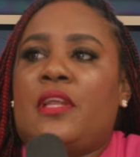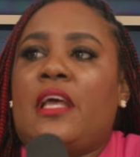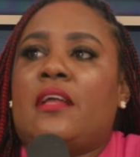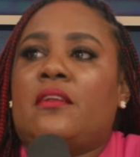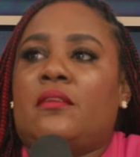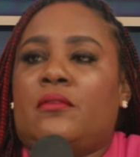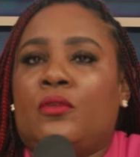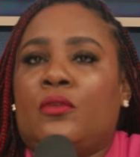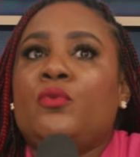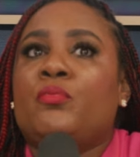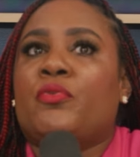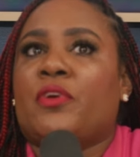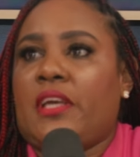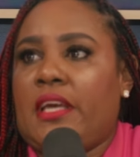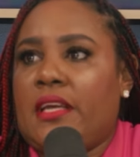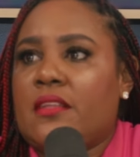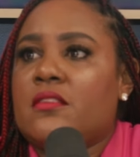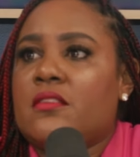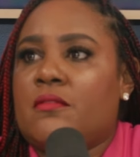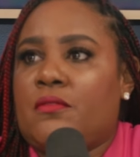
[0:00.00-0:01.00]
that
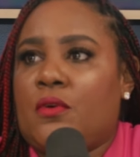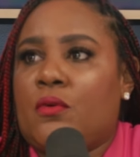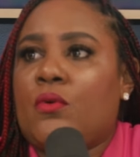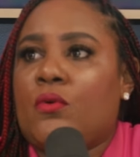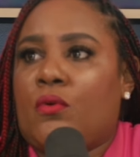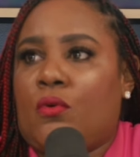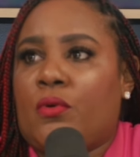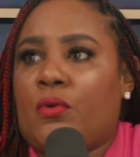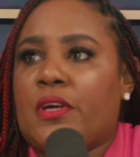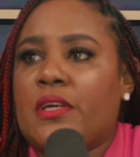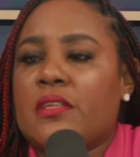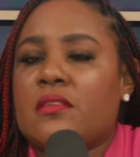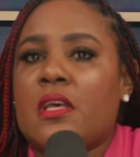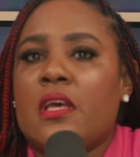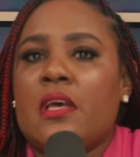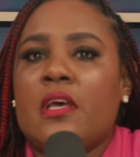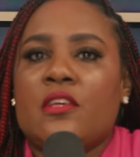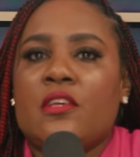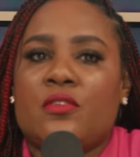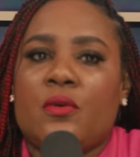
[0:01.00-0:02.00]
lubricates the vocal cords.
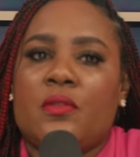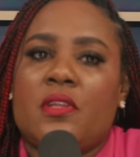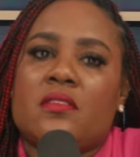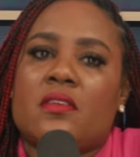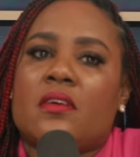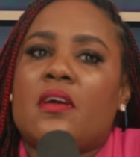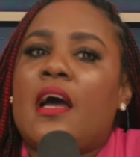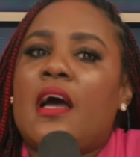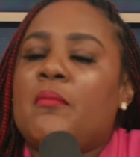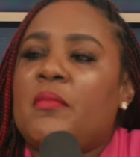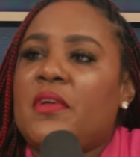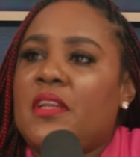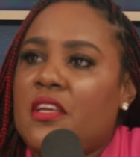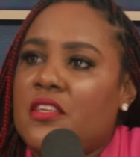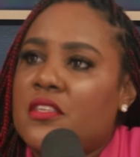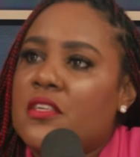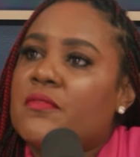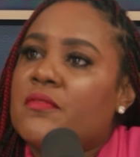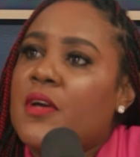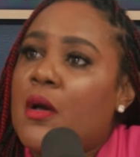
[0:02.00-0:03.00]
So there's a
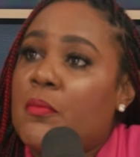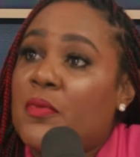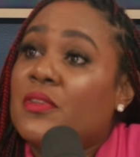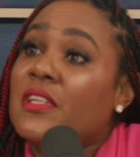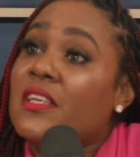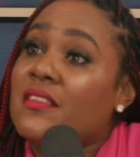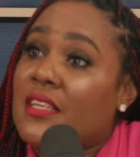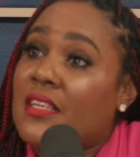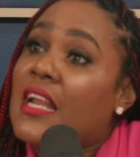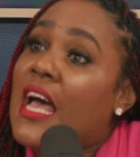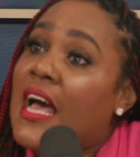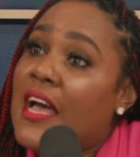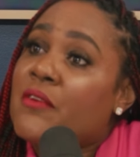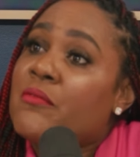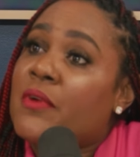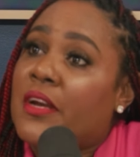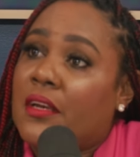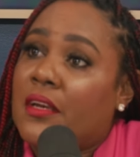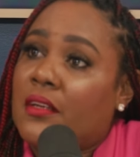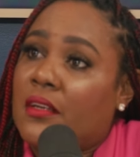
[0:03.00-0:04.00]
combination of a couple things that I
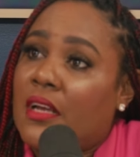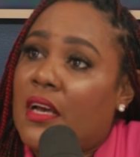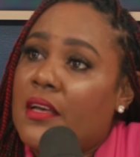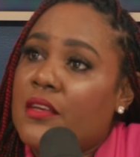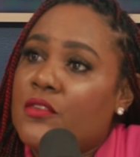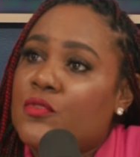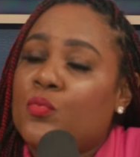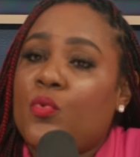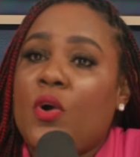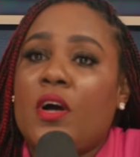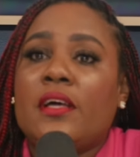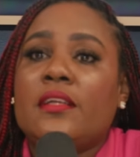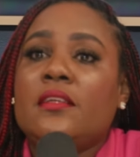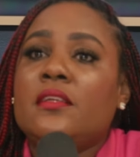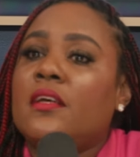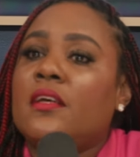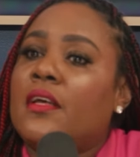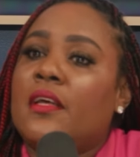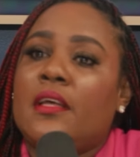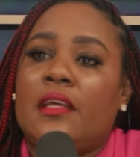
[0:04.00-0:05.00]
recognize.
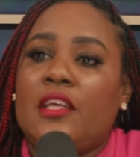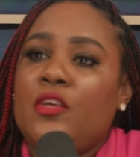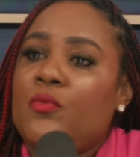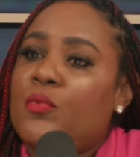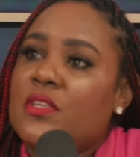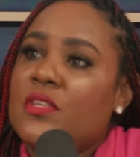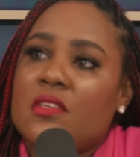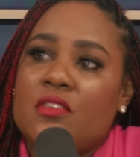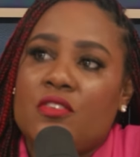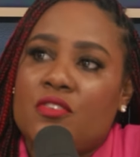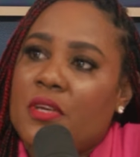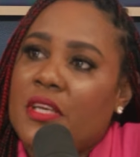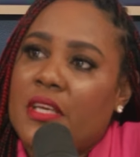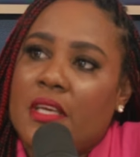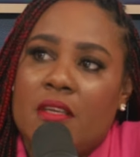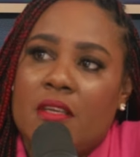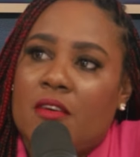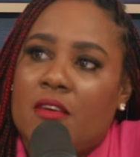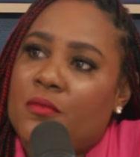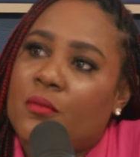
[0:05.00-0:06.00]
One, he wasn't
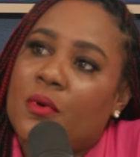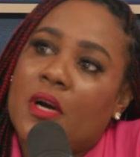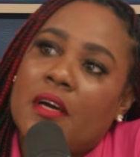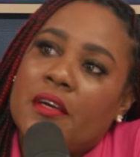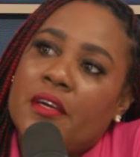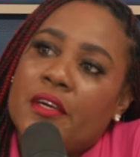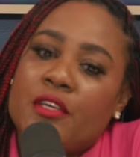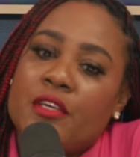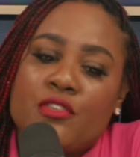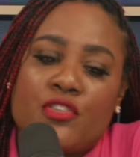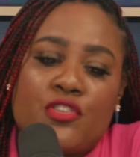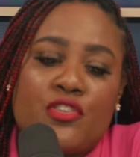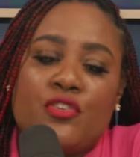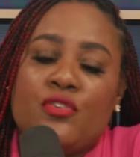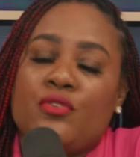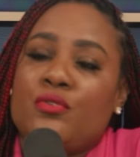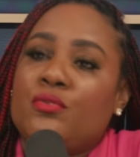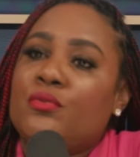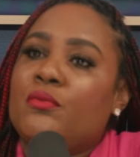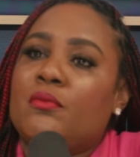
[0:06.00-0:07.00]
drinking enough water,
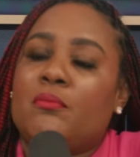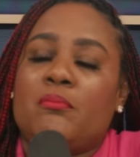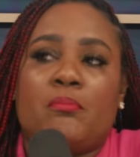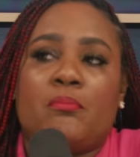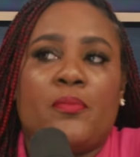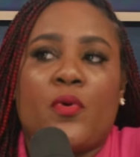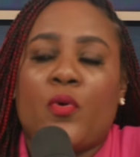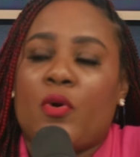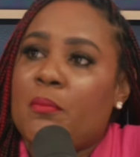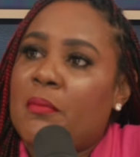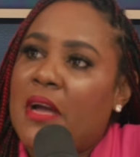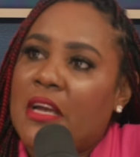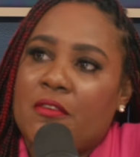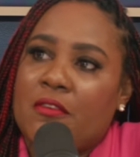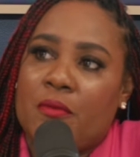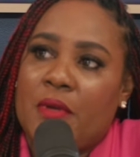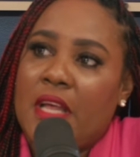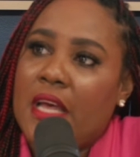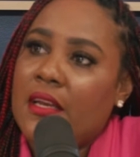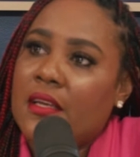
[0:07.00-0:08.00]
two, poor
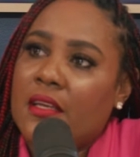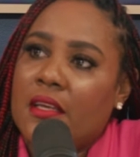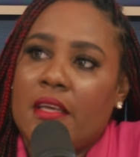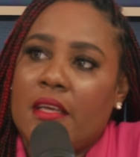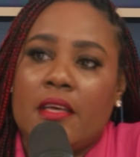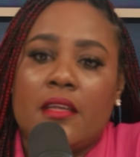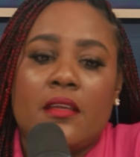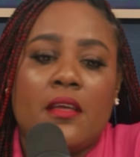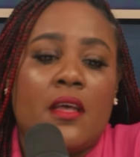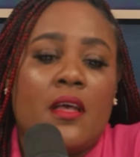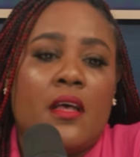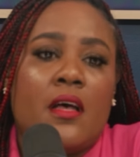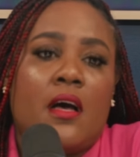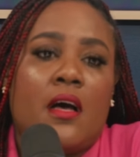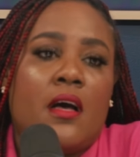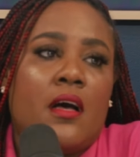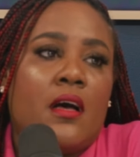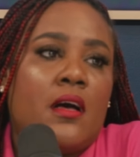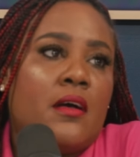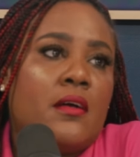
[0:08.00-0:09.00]
micro etiquette,
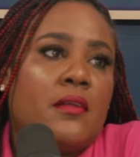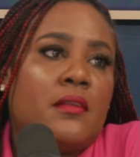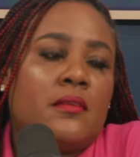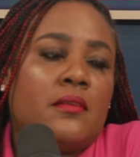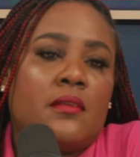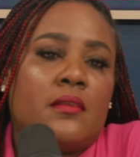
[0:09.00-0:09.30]
uh,